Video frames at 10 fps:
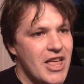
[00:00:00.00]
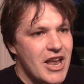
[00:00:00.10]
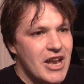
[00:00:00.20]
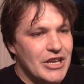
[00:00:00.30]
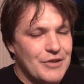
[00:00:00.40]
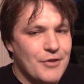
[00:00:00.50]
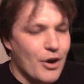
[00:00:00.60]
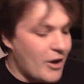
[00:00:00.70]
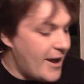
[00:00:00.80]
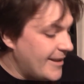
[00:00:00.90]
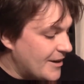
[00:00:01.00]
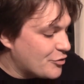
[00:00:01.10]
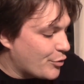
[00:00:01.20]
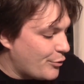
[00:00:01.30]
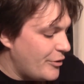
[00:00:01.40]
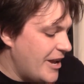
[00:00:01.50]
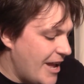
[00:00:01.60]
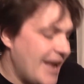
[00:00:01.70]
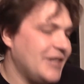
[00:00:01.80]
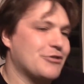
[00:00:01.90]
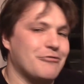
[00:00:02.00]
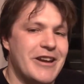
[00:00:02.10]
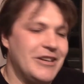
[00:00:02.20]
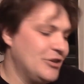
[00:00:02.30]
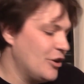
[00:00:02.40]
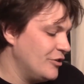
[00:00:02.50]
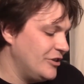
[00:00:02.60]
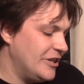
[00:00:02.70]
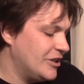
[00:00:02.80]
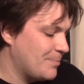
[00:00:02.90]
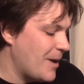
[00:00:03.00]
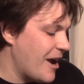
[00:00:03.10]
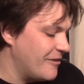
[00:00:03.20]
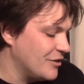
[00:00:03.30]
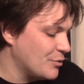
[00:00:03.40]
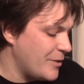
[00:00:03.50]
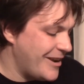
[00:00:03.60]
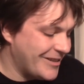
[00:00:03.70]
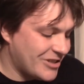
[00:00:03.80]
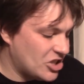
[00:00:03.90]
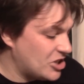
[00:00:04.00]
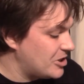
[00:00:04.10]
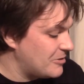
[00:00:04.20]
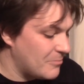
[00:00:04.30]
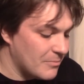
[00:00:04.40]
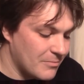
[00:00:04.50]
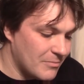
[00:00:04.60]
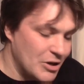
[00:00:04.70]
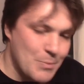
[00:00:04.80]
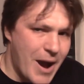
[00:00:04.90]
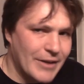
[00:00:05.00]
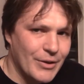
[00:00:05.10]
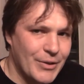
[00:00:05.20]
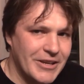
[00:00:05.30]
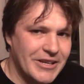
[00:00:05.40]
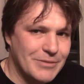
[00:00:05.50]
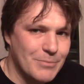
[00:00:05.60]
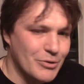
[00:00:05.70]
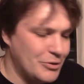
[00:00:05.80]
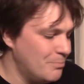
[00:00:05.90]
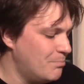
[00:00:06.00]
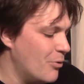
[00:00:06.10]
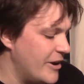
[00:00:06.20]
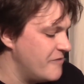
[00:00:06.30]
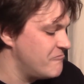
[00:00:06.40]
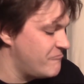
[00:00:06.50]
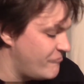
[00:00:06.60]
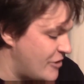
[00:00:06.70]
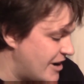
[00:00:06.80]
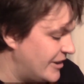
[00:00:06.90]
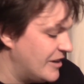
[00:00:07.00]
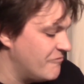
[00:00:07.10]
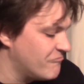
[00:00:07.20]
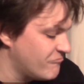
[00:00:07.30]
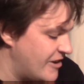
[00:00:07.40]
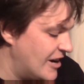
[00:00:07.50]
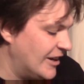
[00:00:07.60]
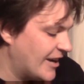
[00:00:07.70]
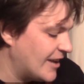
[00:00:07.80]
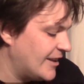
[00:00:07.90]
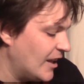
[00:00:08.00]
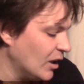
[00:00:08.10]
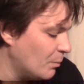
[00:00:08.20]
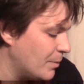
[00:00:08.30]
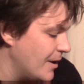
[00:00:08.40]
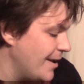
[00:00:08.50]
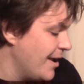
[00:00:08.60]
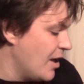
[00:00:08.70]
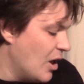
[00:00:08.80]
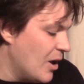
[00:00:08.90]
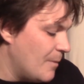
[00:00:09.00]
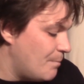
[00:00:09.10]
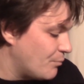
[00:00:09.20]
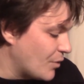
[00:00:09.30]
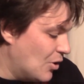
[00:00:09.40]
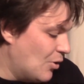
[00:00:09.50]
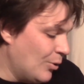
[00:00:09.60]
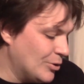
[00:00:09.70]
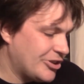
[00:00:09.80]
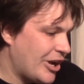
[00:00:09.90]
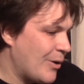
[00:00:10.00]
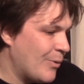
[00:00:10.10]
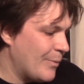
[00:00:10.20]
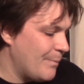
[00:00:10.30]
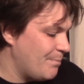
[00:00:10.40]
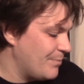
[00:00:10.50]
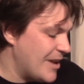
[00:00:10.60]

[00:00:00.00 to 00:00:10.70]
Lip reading: you've got an extra 3-inch range on your inspirings, which you might not think is much, but it really can help. Also, it